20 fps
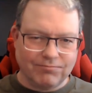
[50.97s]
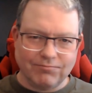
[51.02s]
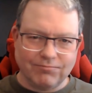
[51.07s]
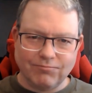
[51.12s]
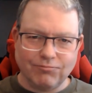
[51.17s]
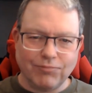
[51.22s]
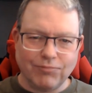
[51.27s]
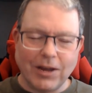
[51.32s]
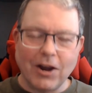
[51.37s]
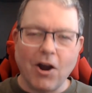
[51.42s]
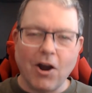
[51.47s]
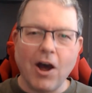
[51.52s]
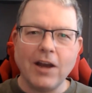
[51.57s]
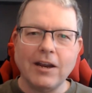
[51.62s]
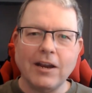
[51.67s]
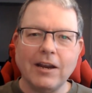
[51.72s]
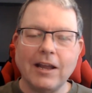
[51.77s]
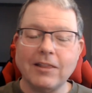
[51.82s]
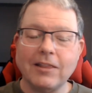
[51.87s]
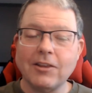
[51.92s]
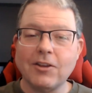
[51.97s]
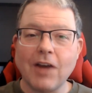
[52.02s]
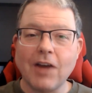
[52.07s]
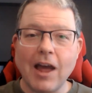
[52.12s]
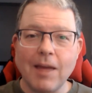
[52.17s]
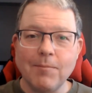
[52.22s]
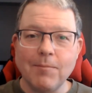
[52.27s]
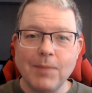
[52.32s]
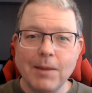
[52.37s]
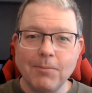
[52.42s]
went on, and at the
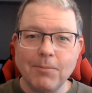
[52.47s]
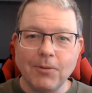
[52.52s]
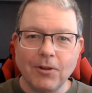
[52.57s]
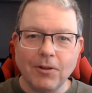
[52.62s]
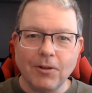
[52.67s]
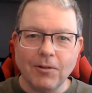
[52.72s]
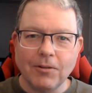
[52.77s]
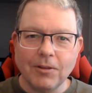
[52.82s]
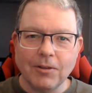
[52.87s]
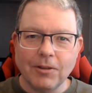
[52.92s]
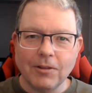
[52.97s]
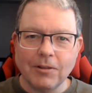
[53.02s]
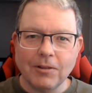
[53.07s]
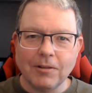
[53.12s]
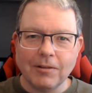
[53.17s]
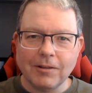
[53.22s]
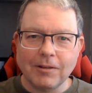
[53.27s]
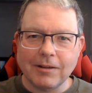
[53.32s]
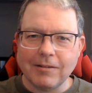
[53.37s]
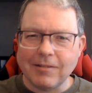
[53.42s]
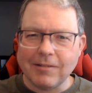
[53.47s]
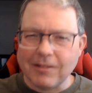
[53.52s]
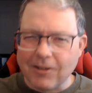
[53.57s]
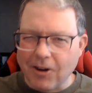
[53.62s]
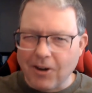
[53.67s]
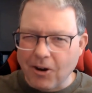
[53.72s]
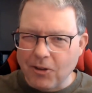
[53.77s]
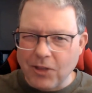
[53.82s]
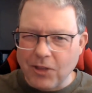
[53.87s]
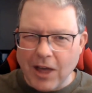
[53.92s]
time, people
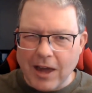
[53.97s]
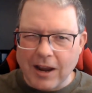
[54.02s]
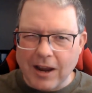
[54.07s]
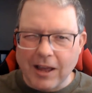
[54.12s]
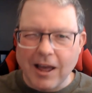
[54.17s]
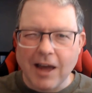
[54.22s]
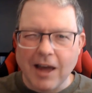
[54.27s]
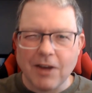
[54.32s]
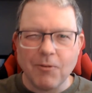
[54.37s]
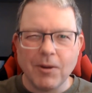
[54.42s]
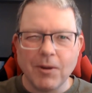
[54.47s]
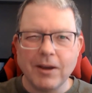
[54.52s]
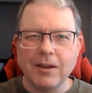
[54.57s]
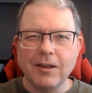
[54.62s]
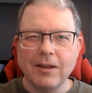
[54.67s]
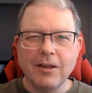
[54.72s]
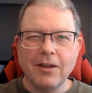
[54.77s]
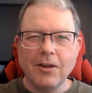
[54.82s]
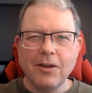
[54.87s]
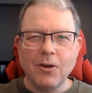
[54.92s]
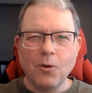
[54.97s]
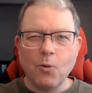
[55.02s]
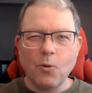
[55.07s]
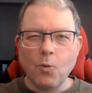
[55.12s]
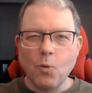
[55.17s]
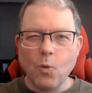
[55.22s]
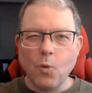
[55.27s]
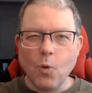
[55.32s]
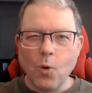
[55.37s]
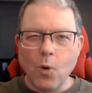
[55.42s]
heard that and kind of went,
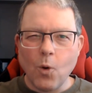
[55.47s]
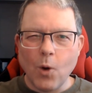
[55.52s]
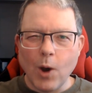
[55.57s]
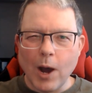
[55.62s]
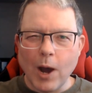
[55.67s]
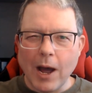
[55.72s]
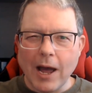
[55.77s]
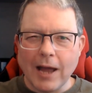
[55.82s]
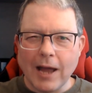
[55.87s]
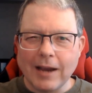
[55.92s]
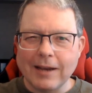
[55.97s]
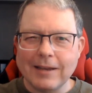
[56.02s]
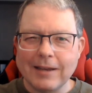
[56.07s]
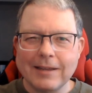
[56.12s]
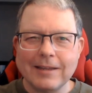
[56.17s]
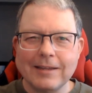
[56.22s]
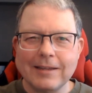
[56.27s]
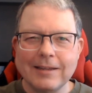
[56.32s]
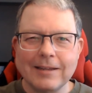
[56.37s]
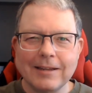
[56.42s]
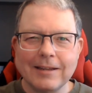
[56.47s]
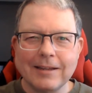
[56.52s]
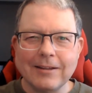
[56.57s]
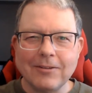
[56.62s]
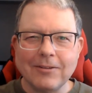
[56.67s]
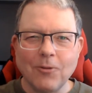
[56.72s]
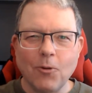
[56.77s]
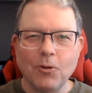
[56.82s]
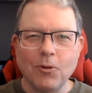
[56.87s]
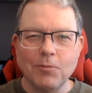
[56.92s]
"What,
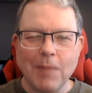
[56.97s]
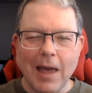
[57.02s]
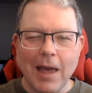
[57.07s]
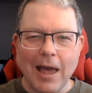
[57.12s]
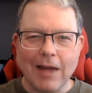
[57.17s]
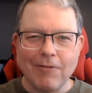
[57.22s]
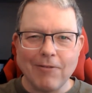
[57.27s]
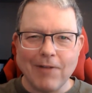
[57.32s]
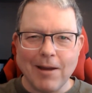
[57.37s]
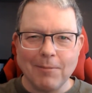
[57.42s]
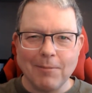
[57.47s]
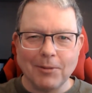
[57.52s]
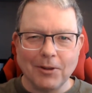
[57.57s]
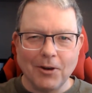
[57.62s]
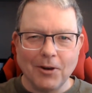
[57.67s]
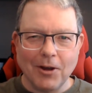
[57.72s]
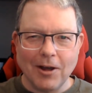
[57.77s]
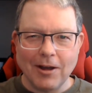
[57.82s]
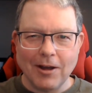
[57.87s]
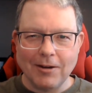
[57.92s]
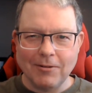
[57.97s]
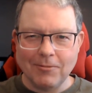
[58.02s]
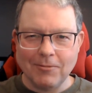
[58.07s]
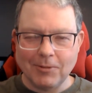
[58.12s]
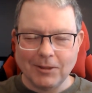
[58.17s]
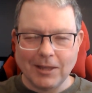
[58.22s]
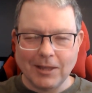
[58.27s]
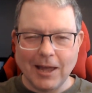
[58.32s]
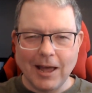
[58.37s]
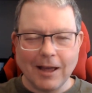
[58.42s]
old man rambling on?
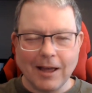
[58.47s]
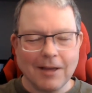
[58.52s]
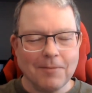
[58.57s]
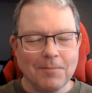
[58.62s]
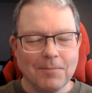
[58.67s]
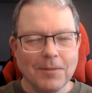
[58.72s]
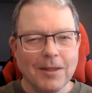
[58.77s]
What the heck?"